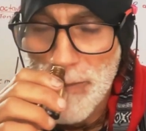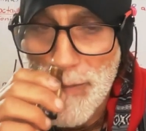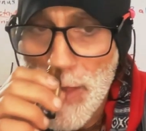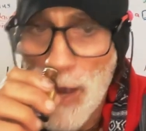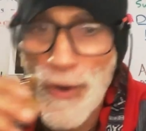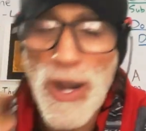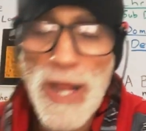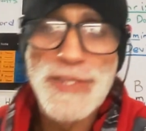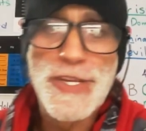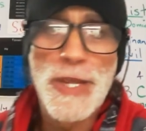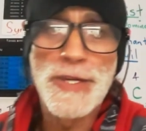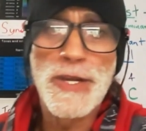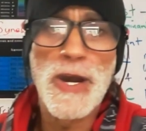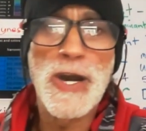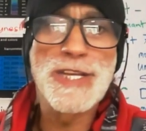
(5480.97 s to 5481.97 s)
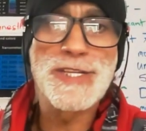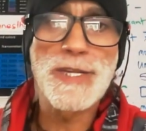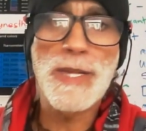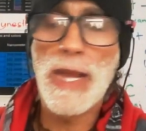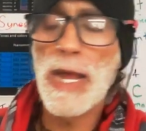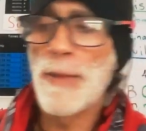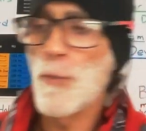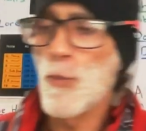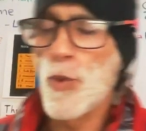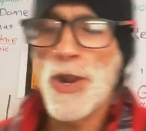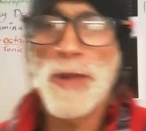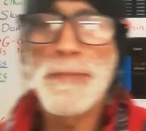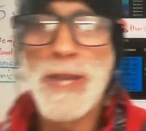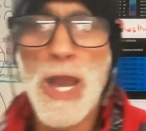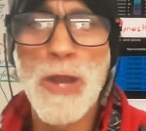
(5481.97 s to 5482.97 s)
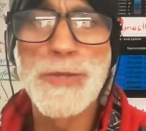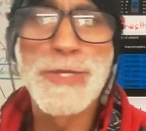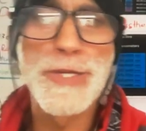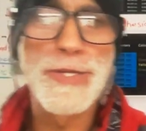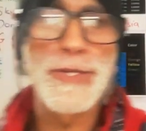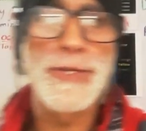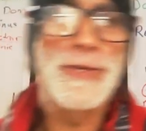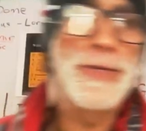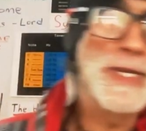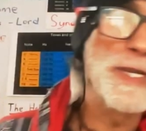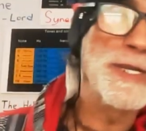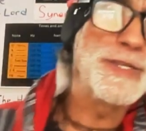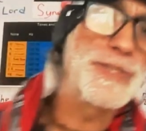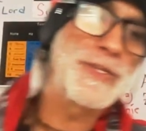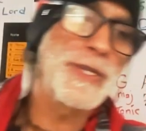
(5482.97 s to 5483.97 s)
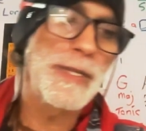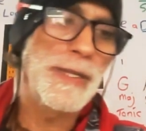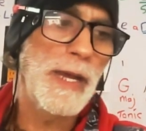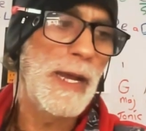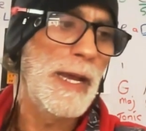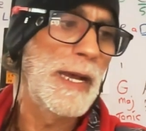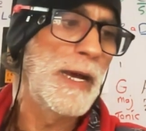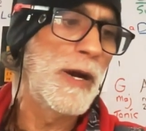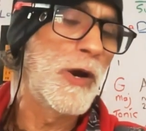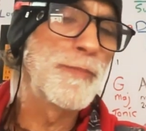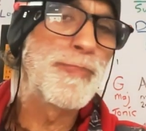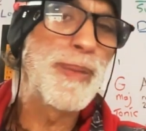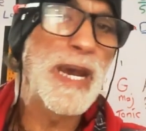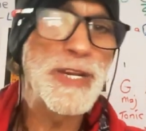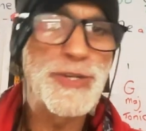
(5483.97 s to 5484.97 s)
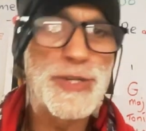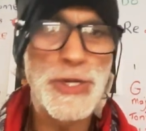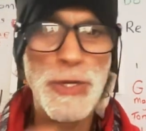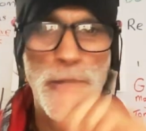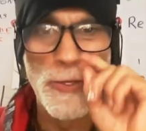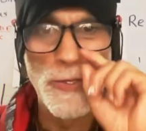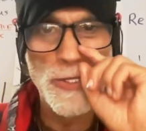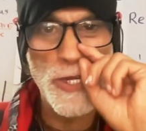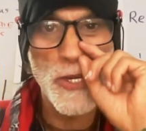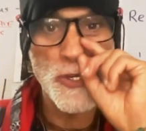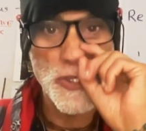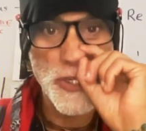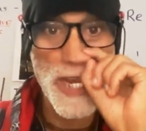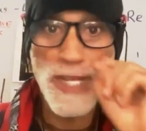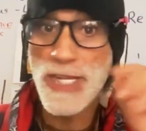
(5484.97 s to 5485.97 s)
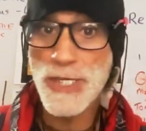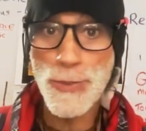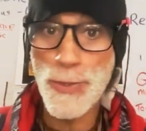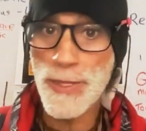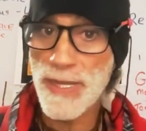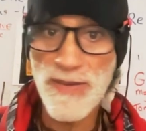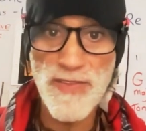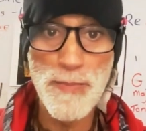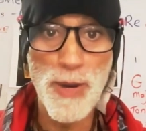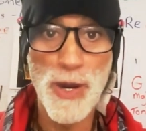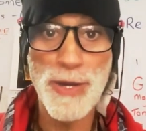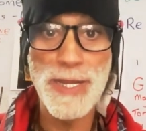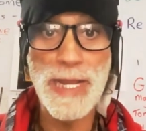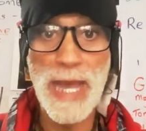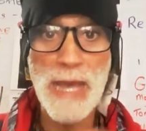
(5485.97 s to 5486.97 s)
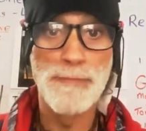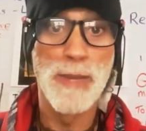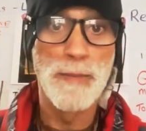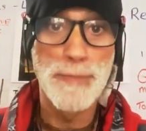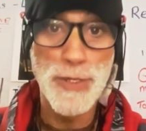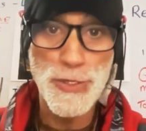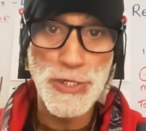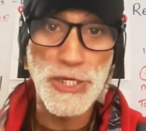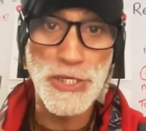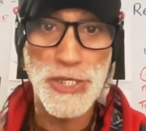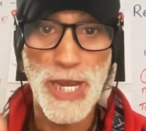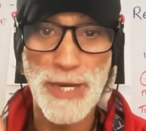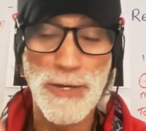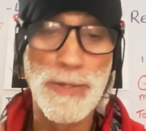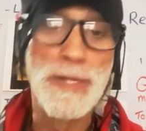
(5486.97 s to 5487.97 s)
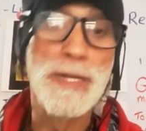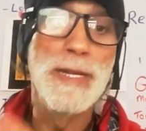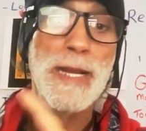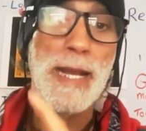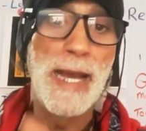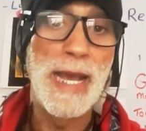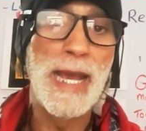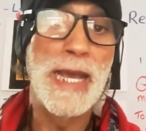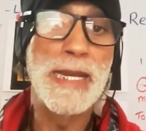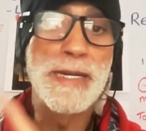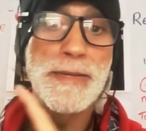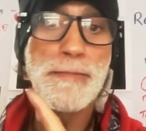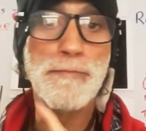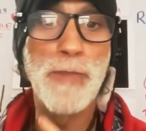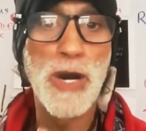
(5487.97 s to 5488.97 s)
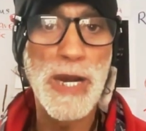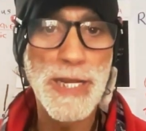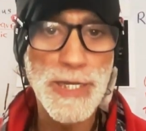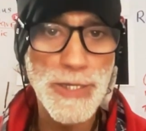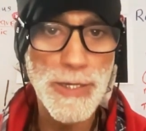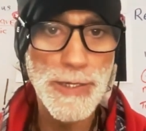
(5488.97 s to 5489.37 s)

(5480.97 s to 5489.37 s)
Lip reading: All right, so guys, what I'm going to do is on Patreon, so share this with everybody, and my music channel and my